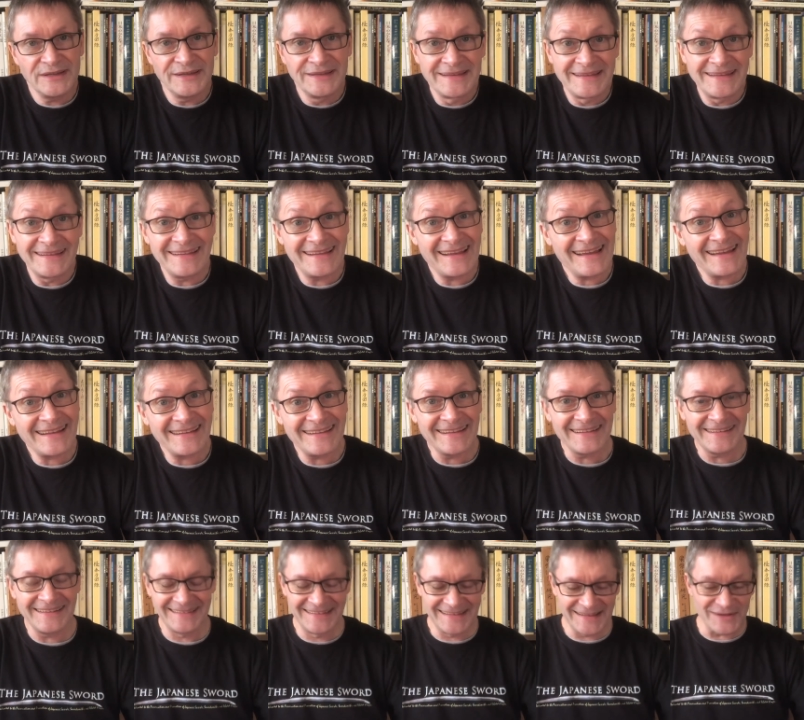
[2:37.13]
get it out there
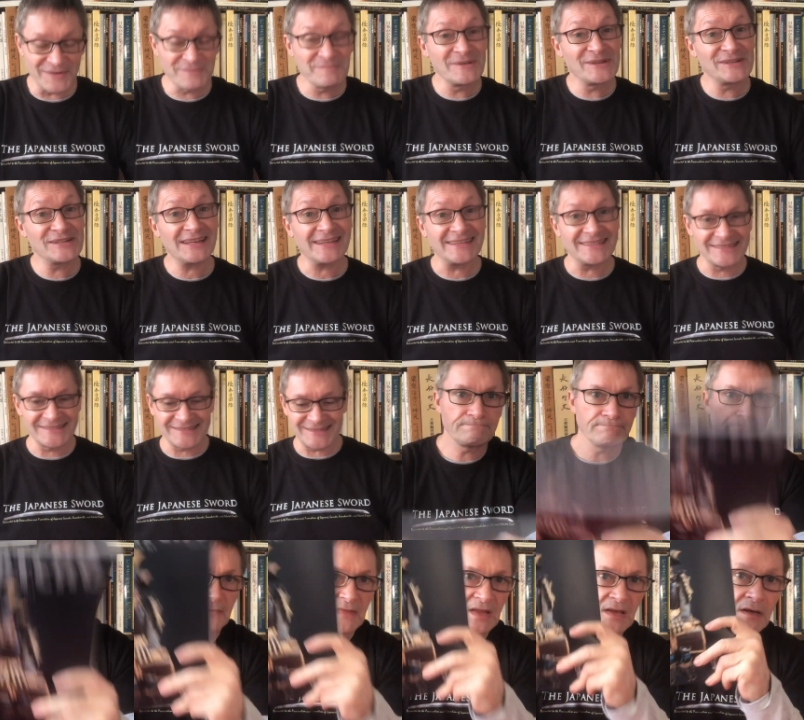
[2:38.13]
and get it off my chest.
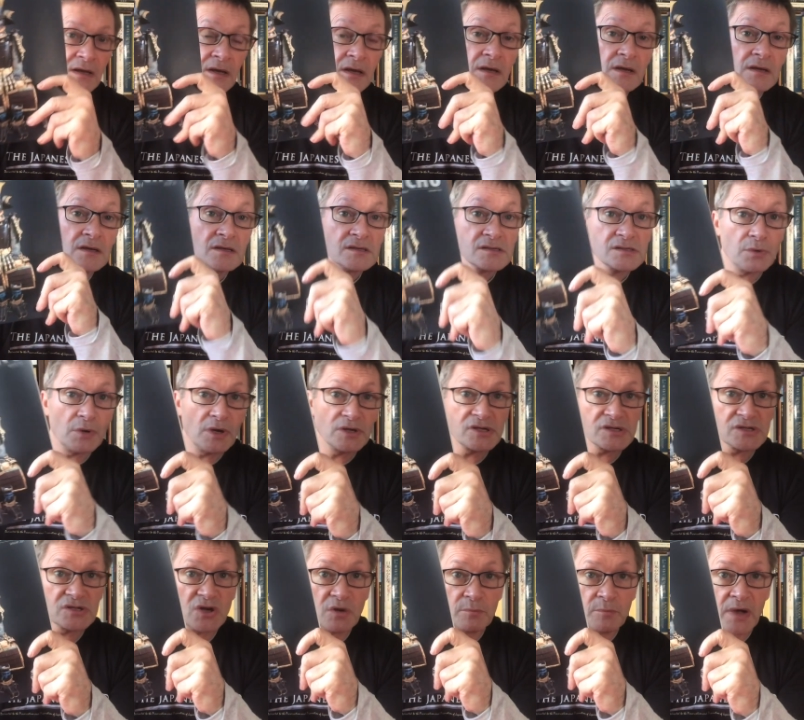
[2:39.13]
So I
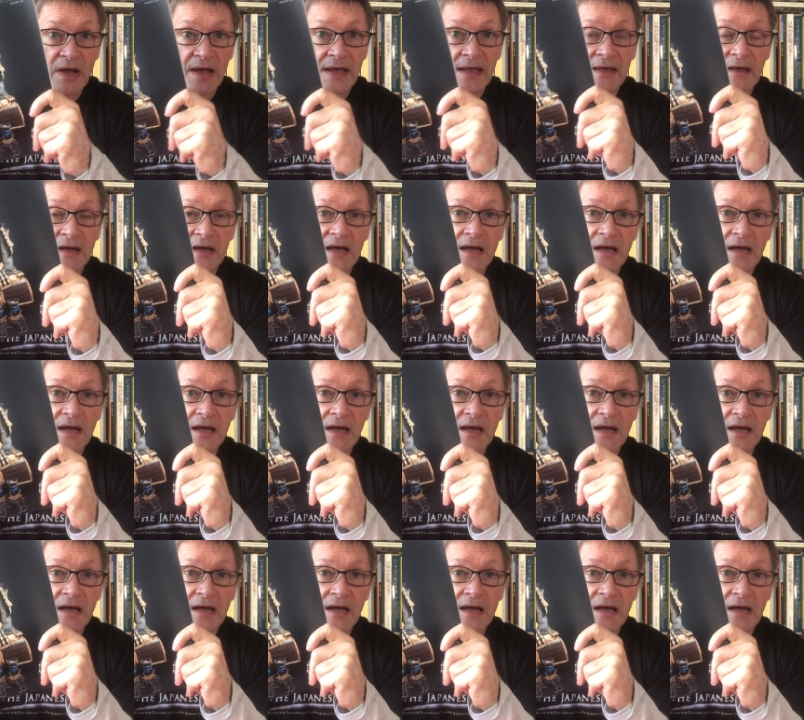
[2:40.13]
just got my